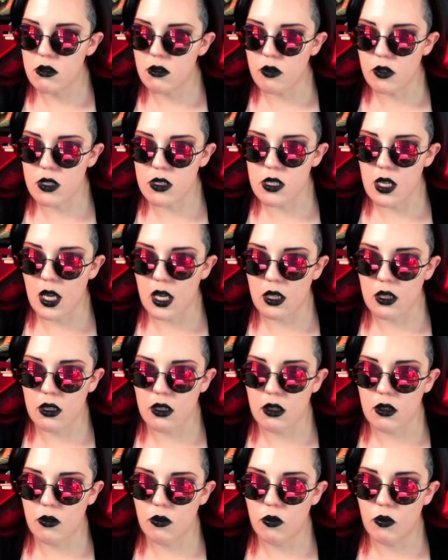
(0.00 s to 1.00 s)
to
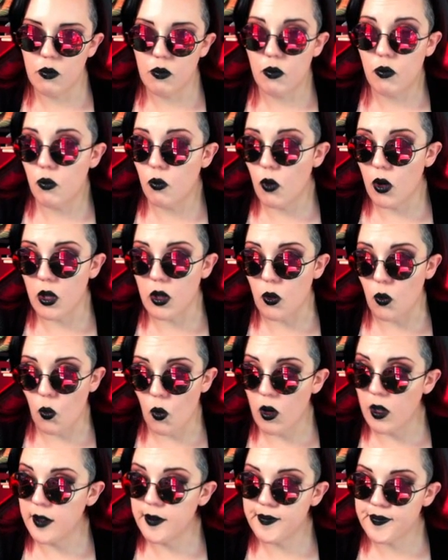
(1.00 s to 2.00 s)
exactly what you
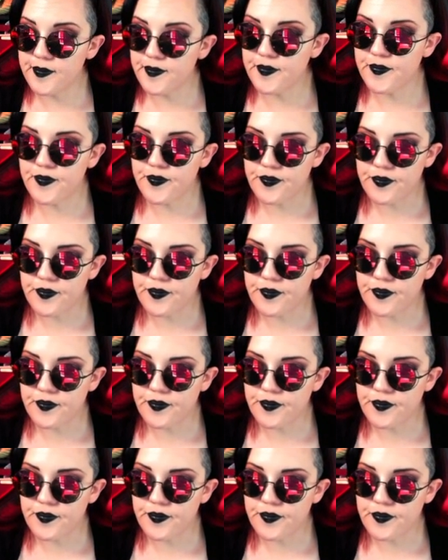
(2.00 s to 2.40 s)
want.